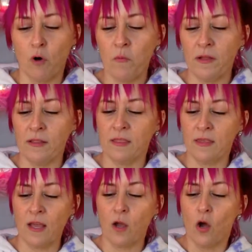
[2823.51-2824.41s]
Take a
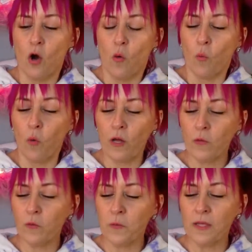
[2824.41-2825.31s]
moment and think
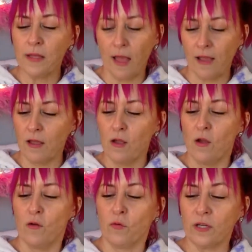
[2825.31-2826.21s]
what it would be
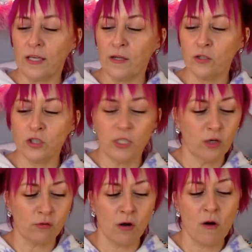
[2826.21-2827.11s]
like for he
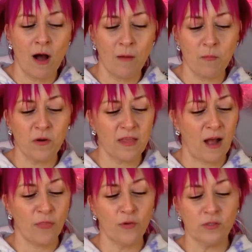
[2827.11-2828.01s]
or she to grow
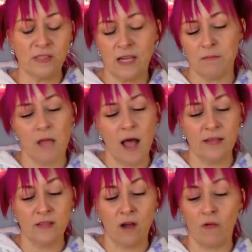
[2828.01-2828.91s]
up without those
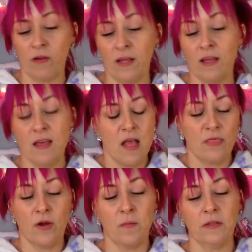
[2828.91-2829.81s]
same lies
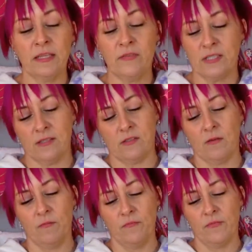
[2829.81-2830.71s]
governing their belief
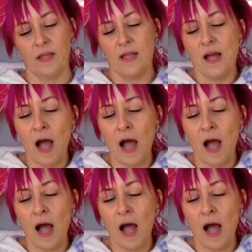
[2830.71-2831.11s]
system.